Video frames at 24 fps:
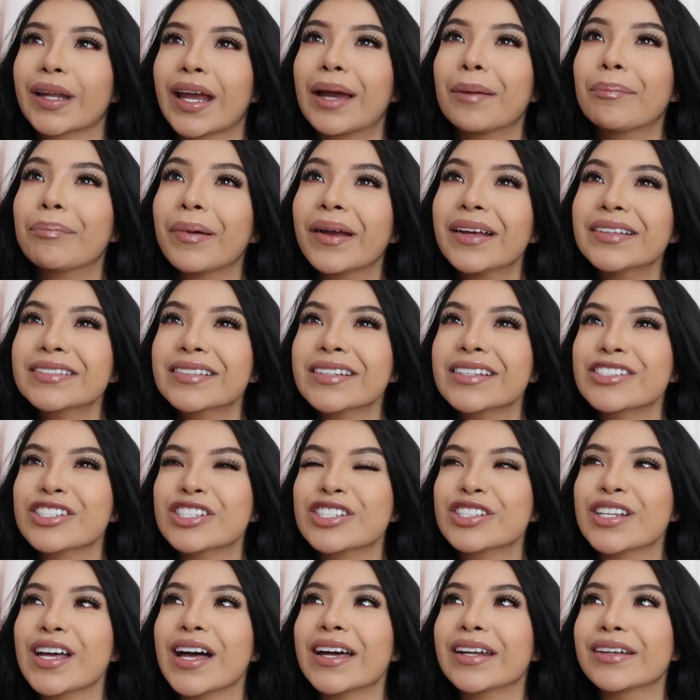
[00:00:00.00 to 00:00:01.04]
I basically
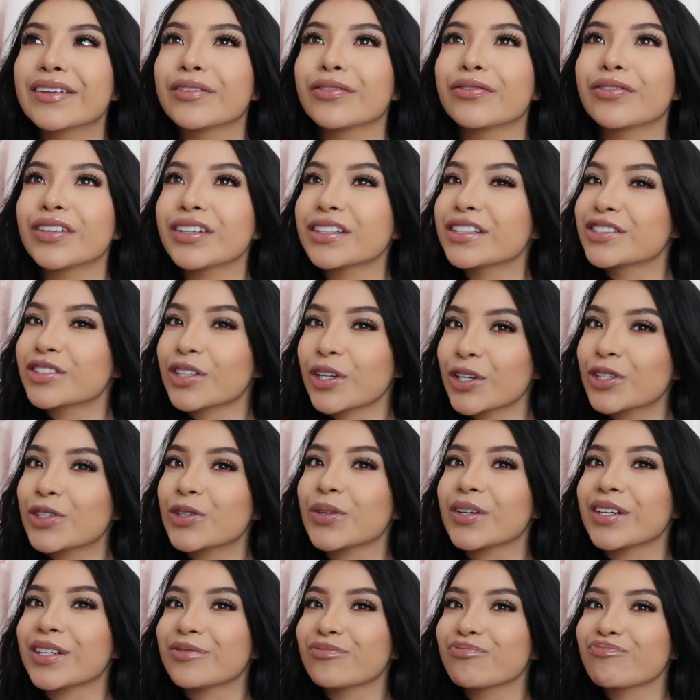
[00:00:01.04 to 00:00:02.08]
just had a free
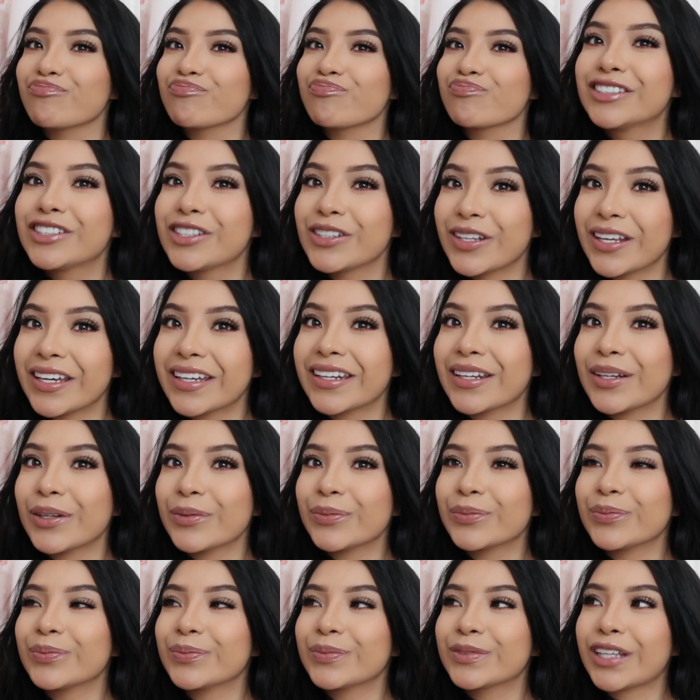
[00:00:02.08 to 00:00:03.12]
surgery to get it
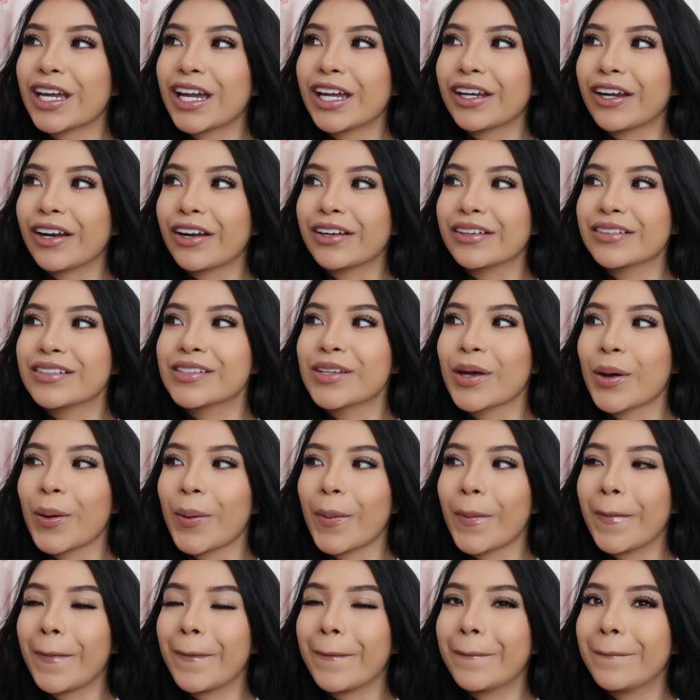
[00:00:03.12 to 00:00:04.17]
tighter.
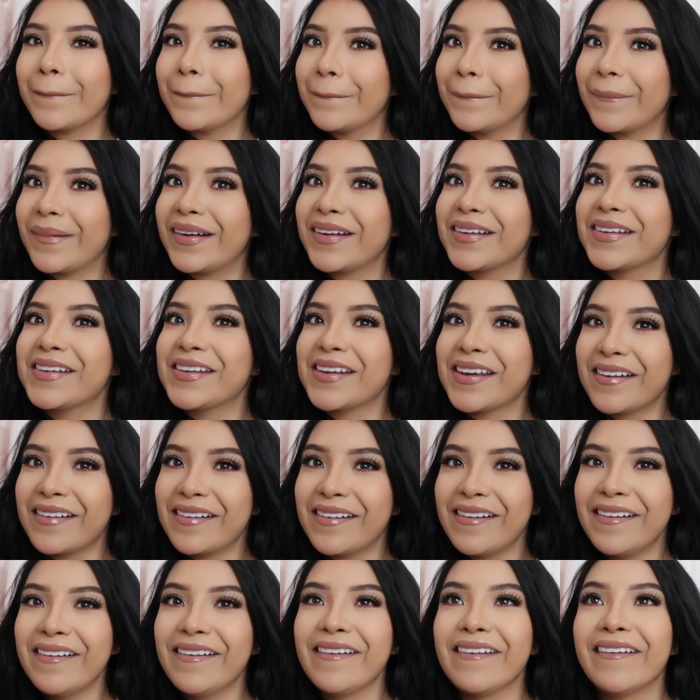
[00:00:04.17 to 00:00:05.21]
So
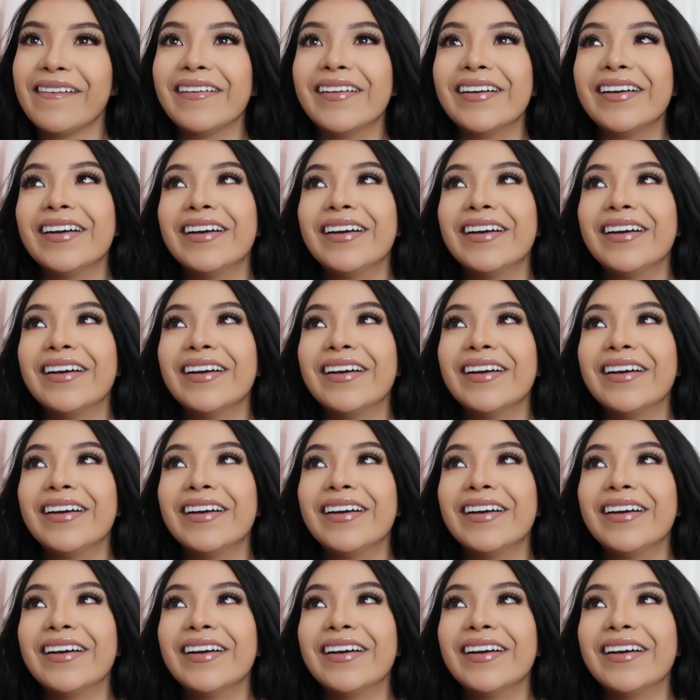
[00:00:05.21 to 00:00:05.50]
yeah.